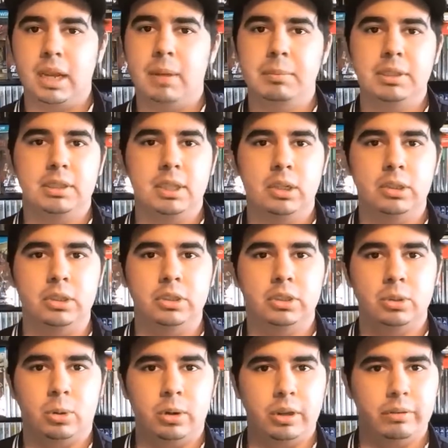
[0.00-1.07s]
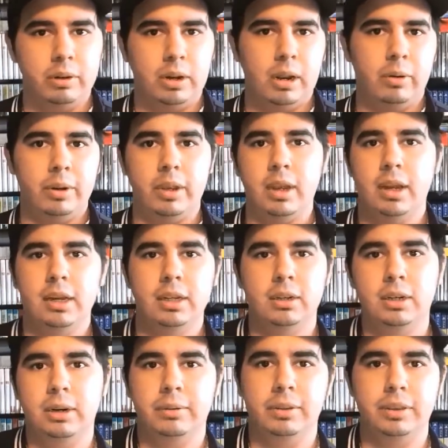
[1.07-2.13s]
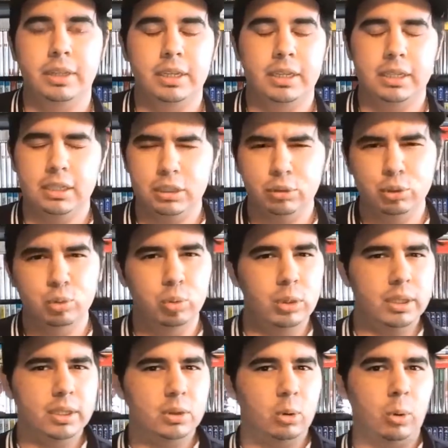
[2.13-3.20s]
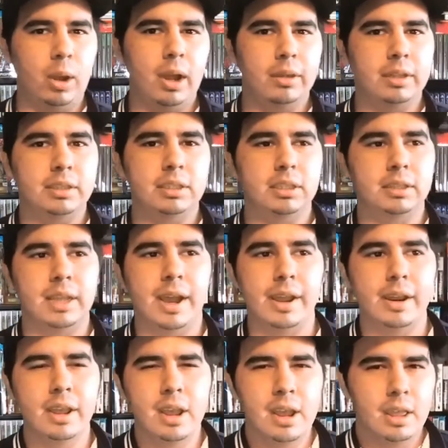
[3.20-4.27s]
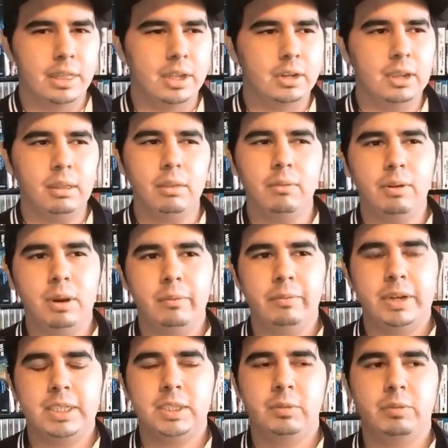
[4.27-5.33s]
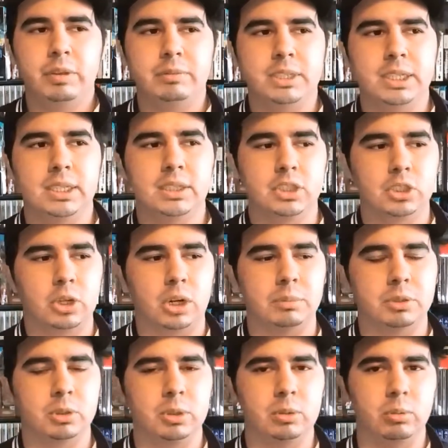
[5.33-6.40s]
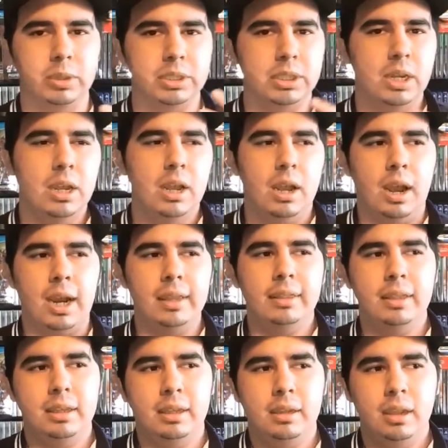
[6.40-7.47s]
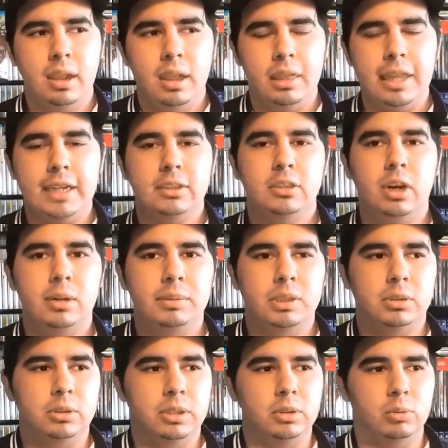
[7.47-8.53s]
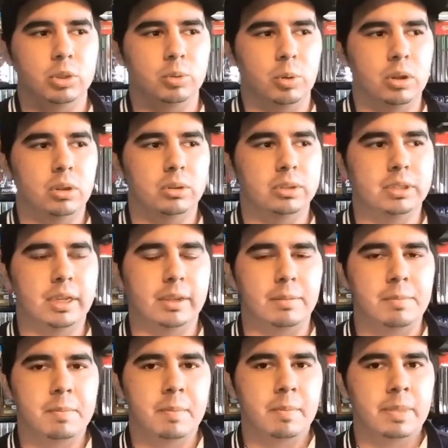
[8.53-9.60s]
I'm going to tell you a story of how I got here and everything. It was really cool how they did that. Then you have the Final Fantasy 15 startup screen, which I think that startup screen was one of those that